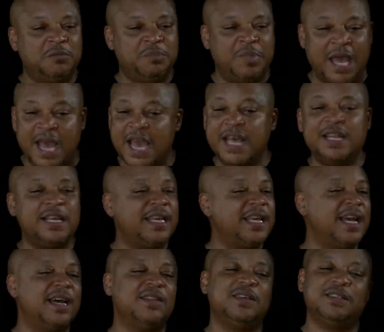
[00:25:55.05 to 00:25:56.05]
band
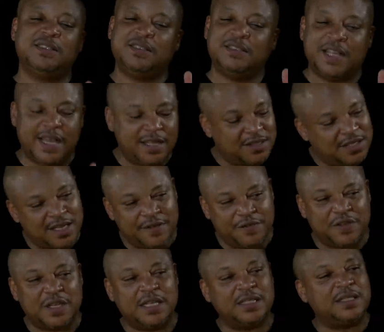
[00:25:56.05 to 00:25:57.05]
together, stay tough
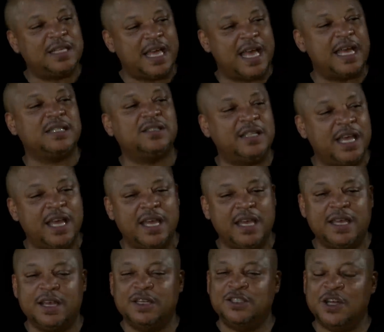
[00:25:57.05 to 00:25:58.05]
in this last day.